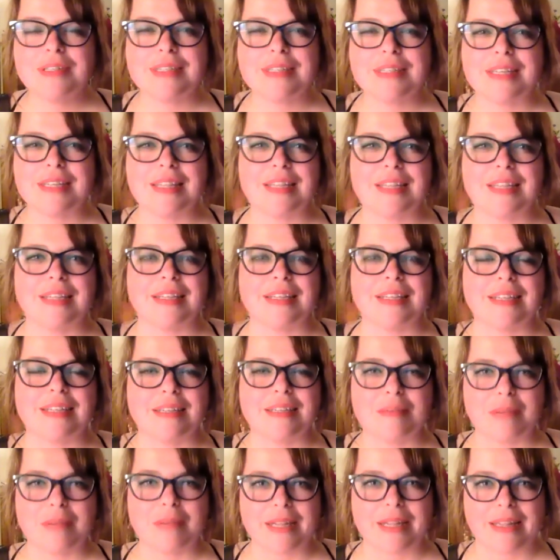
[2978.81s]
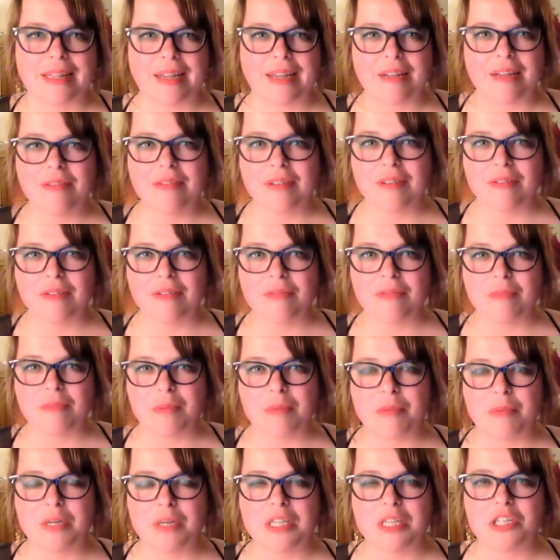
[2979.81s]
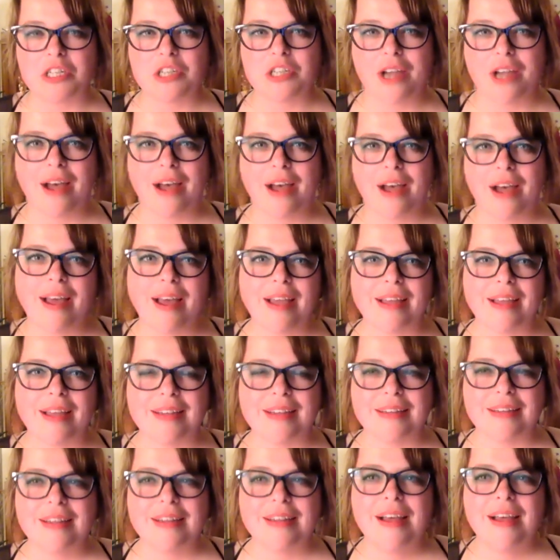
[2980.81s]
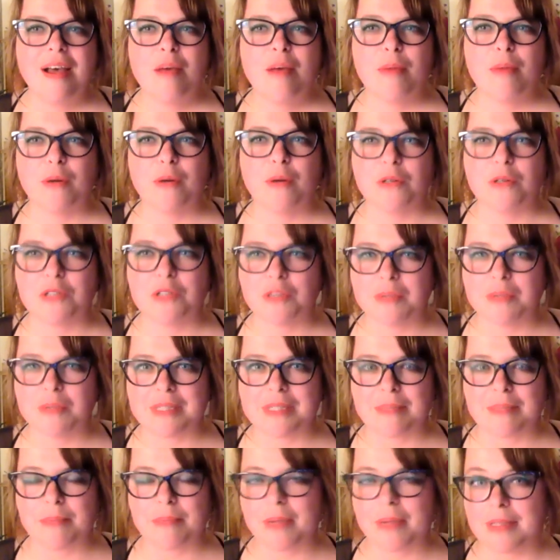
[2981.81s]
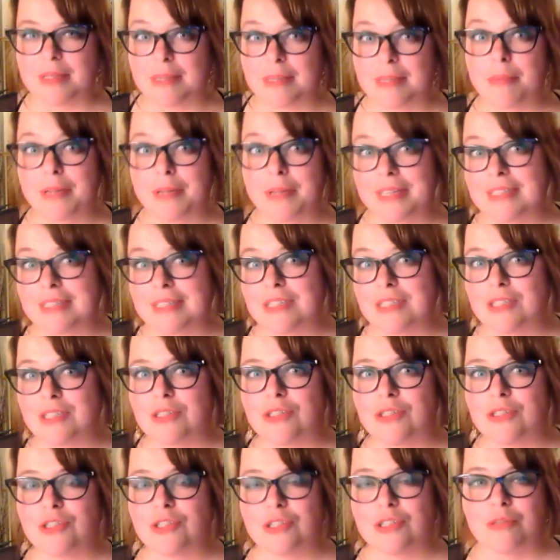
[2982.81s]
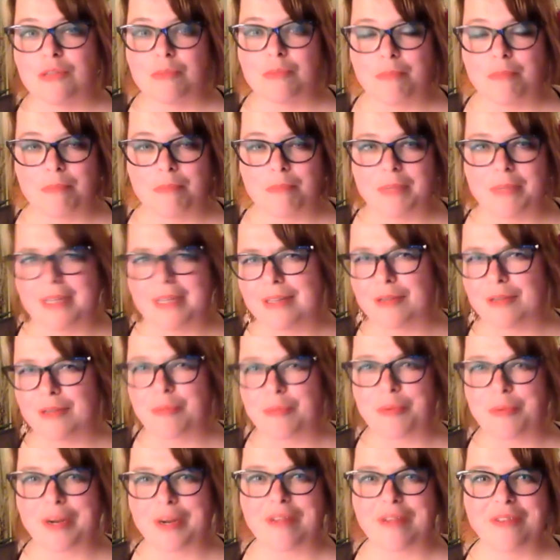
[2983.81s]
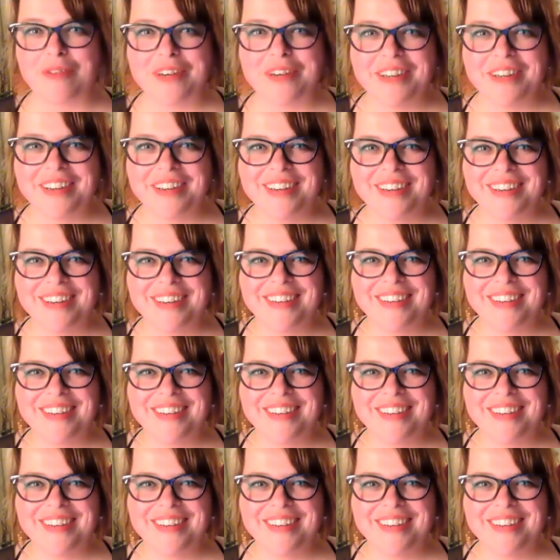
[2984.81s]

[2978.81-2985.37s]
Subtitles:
because I think in my life I've been pretty shy, and poetry was as a place to be a little braver.